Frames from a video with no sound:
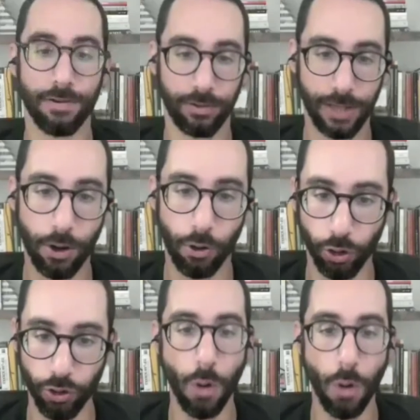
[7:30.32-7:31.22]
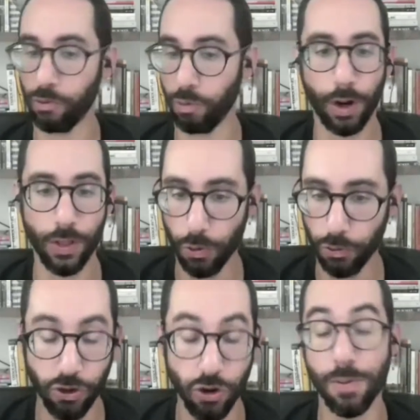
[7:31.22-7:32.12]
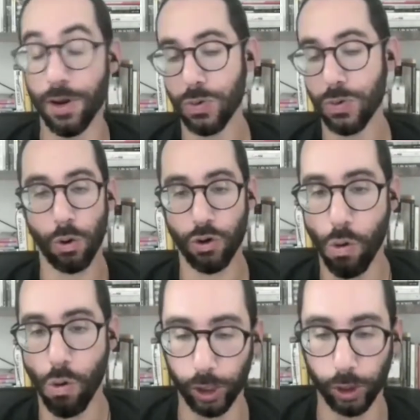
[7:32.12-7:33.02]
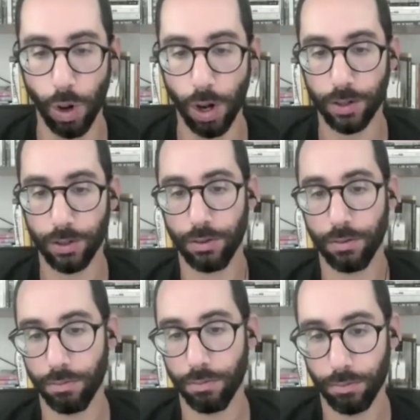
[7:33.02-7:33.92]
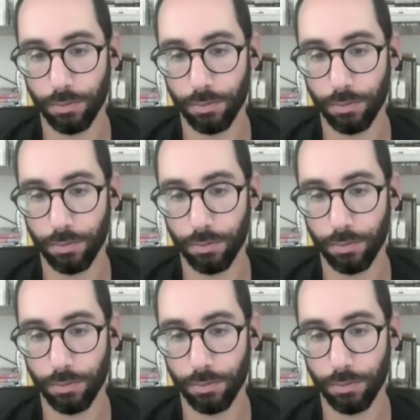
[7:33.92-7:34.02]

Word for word: Later you'll okay. know it was one of those two, but you won't know which one. Okay,